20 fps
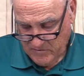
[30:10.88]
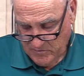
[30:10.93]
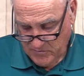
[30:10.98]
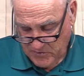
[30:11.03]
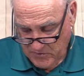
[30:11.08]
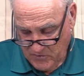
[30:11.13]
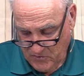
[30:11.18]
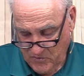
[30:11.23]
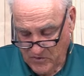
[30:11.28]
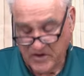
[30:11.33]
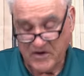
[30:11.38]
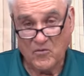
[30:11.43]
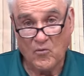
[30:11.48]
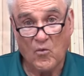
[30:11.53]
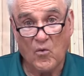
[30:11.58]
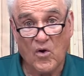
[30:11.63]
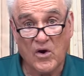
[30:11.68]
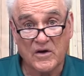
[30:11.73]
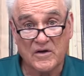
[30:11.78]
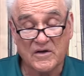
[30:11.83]
but only
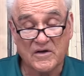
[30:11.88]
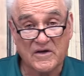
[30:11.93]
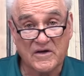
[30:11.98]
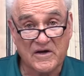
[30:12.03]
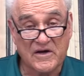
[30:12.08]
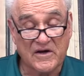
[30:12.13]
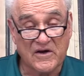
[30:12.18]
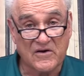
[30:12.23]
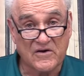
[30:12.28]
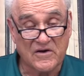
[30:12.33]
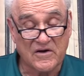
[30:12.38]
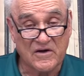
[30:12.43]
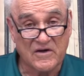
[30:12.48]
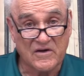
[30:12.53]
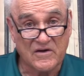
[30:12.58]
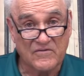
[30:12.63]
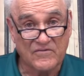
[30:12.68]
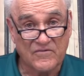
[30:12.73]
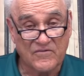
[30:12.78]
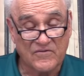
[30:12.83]
one cared
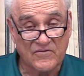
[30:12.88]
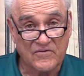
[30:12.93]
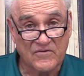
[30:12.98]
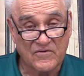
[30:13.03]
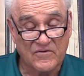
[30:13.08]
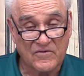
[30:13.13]
enough